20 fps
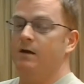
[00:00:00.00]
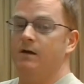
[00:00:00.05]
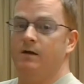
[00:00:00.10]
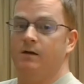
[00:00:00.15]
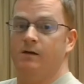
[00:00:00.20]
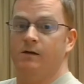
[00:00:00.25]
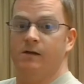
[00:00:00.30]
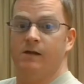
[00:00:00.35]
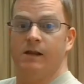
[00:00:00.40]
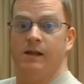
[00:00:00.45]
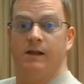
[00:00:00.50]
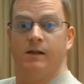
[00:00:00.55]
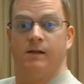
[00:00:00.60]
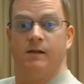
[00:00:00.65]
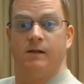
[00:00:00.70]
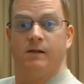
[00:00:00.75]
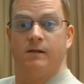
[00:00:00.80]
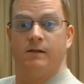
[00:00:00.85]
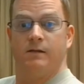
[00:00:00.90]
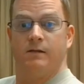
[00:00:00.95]
a
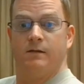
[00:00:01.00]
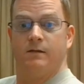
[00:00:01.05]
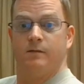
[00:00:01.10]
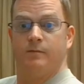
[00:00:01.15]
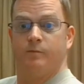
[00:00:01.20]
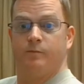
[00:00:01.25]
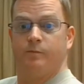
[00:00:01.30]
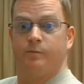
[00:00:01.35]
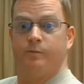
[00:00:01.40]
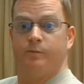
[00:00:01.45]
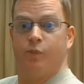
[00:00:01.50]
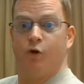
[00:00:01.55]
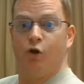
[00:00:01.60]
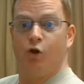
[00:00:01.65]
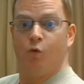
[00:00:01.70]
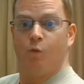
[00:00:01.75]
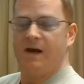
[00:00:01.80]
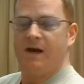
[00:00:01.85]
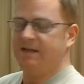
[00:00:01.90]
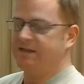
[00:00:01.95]

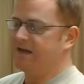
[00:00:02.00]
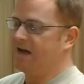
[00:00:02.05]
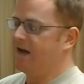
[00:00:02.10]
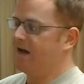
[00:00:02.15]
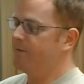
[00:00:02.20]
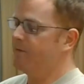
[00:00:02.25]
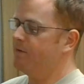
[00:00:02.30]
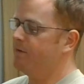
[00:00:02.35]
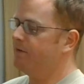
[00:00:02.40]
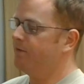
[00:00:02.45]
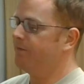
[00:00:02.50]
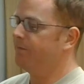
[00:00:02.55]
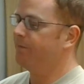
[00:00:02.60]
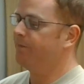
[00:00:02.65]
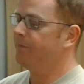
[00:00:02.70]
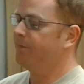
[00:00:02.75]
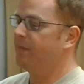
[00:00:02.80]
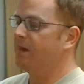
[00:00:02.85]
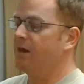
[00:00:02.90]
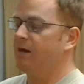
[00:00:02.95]
pull away tab,
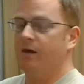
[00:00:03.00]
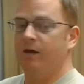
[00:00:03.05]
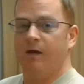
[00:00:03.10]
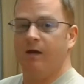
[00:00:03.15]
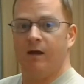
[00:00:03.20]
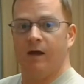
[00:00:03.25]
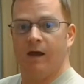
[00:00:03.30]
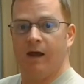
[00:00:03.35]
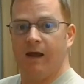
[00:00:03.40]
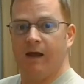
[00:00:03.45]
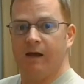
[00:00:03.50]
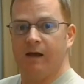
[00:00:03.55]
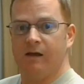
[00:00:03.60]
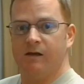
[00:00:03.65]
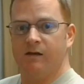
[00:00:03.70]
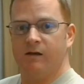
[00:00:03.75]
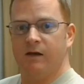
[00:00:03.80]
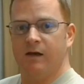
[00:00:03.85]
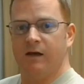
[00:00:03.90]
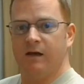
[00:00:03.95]

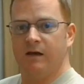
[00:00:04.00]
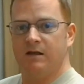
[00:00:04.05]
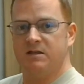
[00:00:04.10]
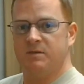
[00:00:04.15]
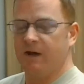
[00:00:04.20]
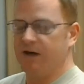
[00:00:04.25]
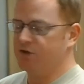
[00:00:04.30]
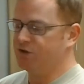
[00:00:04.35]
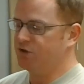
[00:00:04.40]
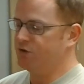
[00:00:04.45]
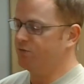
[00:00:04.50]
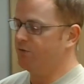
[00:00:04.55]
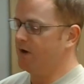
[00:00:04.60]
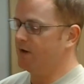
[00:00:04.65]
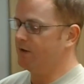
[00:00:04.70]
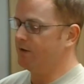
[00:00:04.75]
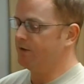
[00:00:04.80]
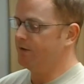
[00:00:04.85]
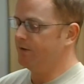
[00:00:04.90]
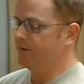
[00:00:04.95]
and an inspection
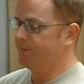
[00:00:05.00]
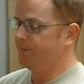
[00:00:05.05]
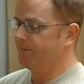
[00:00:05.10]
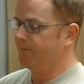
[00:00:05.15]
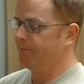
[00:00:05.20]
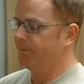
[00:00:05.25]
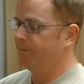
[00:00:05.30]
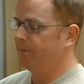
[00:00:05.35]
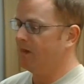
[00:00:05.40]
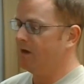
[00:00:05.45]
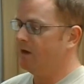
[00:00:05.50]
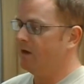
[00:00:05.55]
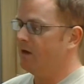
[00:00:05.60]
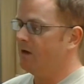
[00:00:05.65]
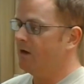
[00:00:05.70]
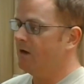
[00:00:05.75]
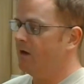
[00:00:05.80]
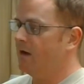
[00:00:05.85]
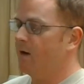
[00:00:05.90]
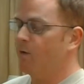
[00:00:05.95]
record.
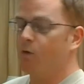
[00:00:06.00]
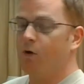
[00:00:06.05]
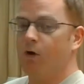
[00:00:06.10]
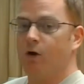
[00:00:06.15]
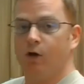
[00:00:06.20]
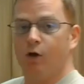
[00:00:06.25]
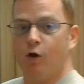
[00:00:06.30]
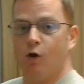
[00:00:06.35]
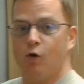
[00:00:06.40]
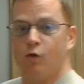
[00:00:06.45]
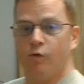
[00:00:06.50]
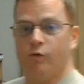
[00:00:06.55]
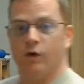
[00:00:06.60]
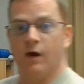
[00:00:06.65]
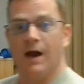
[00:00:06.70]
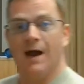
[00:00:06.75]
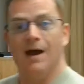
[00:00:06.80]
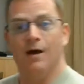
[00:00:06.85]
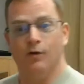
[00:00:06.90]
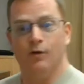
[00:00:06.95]
Now we're going to go
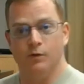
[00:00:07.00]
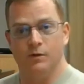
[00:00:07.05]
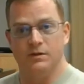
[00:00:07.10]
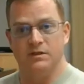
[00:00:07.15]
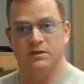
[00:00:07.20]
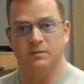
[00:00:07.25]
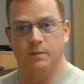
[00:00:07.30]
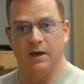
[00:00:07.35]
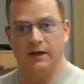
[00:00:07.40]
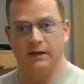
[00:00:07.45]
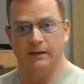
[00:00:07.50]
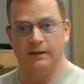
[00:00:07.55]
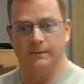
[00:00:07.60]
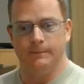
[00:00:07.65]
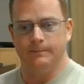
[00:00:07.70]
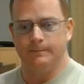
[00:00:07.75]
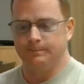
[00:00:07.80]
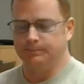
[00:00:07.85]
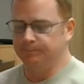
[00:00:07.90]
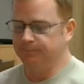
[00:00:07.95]
over how to inspect
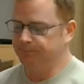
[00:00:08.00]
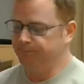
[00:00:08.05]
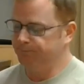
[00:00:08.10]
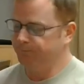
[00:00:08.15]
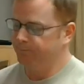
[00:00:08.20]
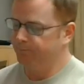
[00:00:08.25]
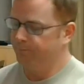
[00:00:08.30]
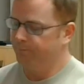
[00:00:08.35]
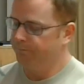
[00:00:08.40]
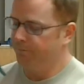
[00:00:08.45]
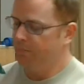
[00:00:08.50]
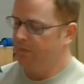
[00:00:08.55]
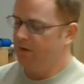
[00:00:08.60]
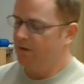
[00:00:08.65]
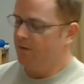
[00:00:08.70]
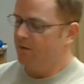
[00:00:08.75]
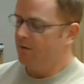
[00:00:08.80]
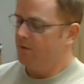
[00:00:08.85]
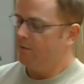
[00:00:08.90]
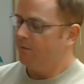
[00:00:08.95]
it.
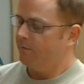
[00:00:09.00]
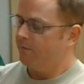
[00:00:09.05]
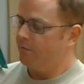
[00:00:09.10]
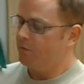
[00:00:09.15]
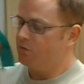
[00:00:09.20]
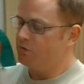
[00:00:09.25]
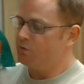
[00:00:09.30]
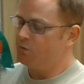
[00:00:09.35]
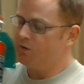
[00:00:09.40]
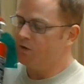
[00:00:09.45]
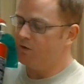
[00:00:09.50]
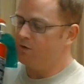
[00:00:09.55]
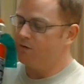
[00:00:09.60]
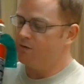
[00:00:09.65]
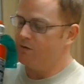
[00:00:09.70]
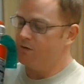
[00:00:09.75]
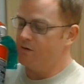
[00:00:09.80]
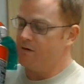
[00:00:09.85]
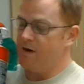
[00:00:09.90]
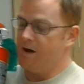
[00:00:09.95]
First, with
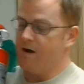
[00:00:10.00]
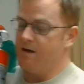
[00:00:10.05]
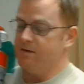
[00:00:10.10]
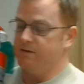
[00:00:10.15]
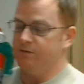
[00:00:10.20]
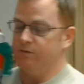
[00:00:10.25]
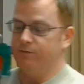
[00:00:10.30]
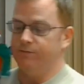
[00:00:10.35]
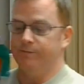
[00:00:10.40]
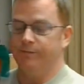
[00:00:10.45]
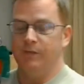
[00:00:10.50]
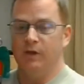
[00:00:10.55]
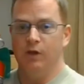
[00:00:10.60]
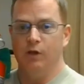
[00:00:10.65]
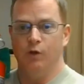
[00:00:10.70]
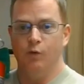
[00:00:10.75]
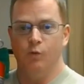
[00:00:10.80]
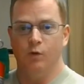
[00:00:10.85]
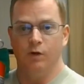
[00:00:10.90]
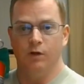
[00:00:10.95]
your nozzle,
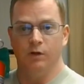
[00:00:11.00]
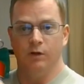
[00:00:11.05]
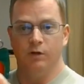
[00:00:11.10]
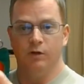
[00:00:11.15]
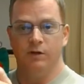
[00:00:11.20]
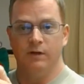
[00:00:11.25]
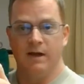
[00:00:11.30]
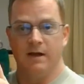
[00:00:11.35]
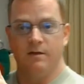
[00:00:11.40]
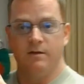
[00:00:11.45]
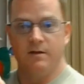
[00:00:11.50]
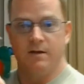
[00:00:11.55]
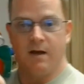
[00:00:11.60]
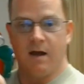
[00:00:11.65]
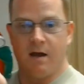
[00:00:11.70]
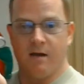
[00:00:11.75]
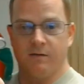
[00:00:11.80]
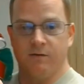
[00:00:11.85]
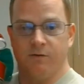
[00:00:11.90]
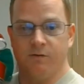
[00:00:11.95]
you want to look down the
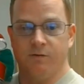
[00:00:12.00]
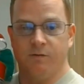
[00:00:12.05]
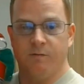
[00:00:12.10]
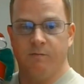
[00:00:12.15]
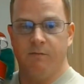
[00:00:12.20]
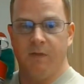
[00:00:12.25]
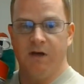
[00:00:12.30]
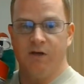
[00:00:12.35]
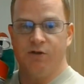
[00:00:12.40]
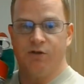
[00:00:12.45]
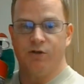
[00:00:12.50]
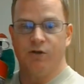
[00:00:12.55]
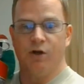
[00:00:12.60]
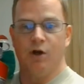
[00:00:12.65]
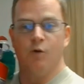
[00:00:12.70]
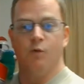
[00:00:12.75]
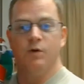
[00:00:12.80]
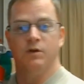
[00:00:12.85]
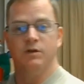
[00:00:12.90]
nozzle, make sure no